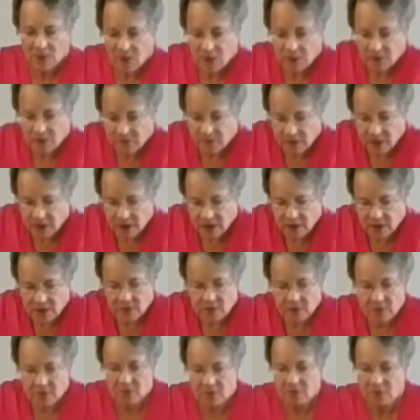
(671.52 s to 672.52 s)
I've got
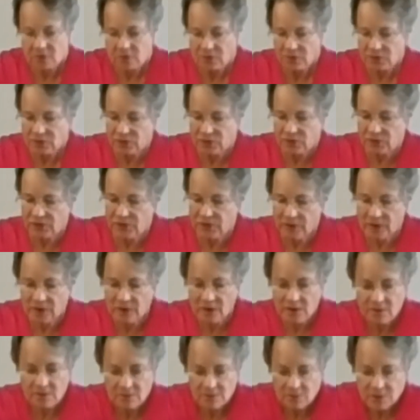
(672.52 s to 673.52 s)

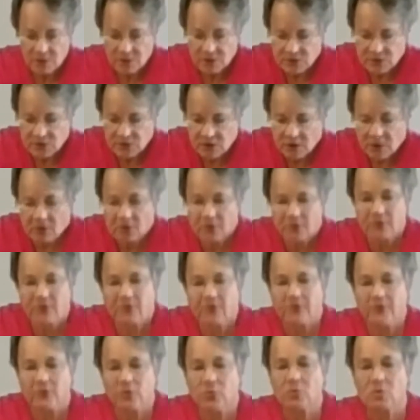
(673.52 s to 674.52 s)
3, let's call it
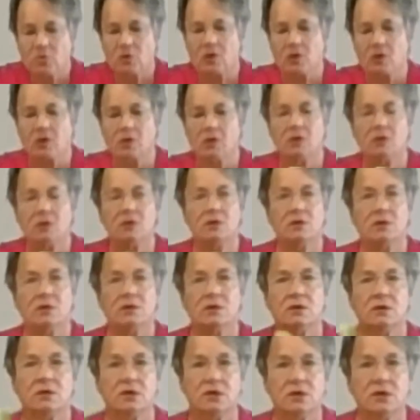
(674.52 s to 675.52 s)
4
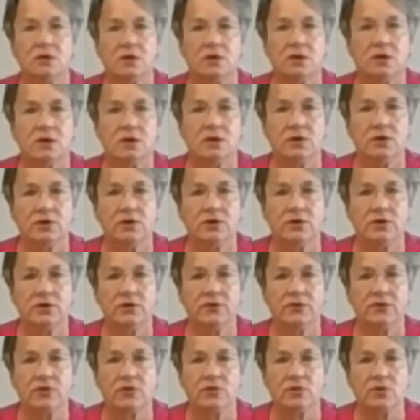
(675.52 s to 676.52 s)

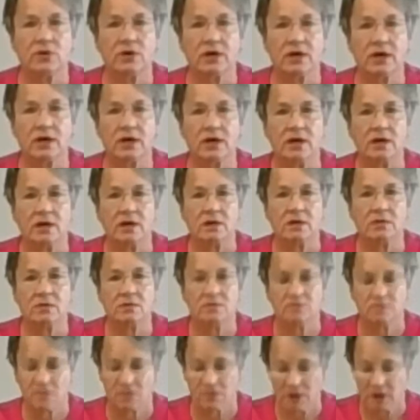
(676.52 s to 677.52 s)
different organic
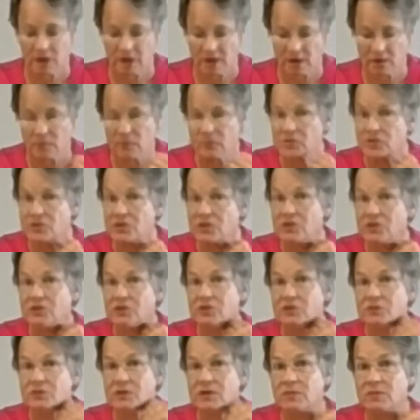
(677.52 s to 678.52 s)
items. So
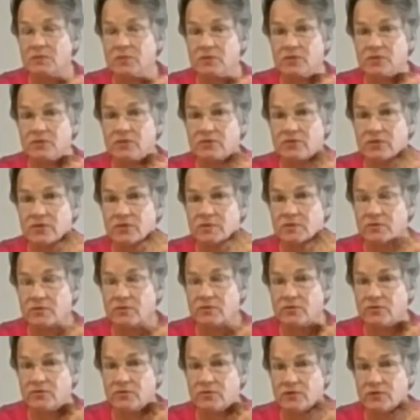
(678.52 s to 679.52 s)
these might be from your
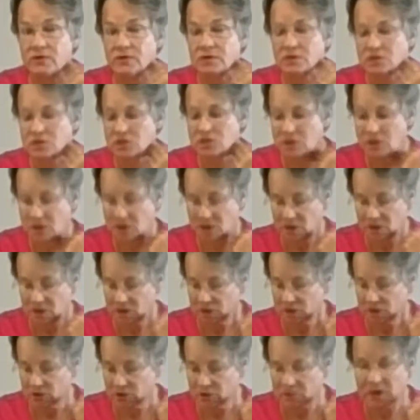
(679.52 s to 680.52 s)
fridge.
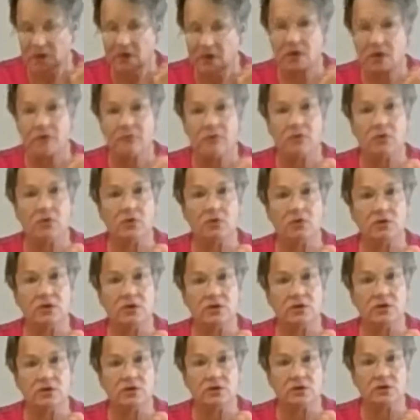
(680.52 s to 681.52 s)
You might have okra
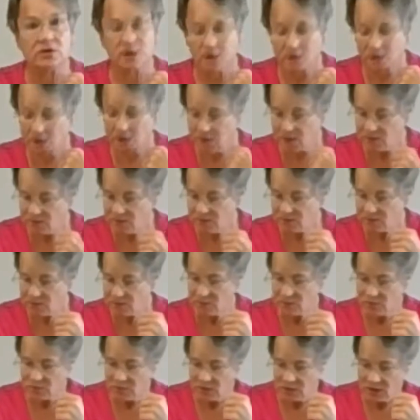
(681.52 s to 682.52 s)
in your garden.
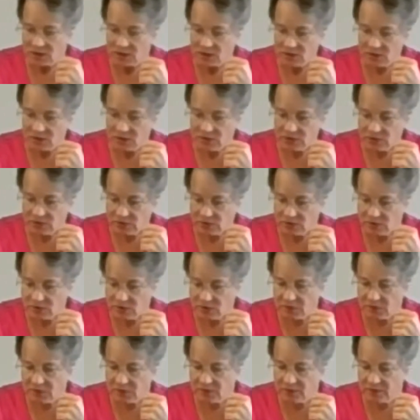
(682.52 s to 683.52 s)
These are all going
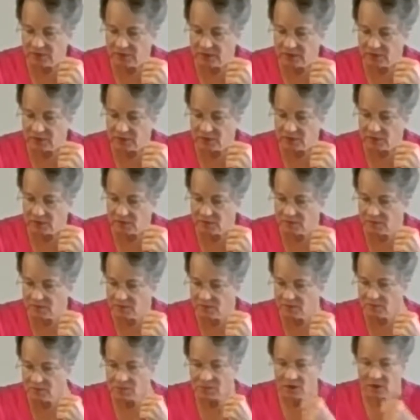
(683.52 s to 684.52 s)
to be available,
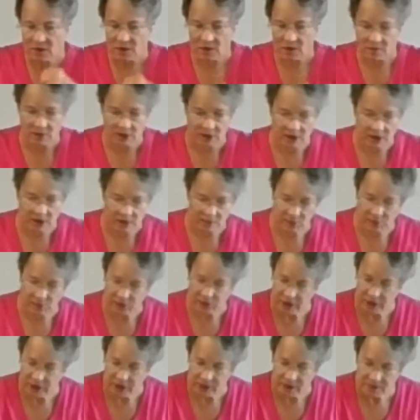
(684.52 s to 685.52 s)
and I'm letting them
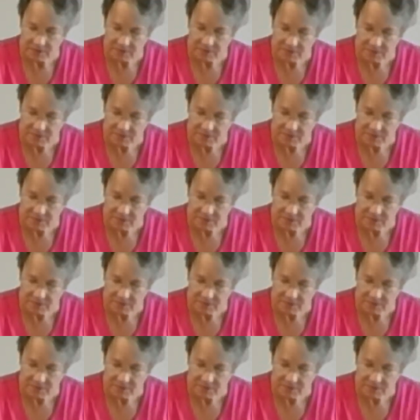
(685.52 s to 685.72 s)
drain.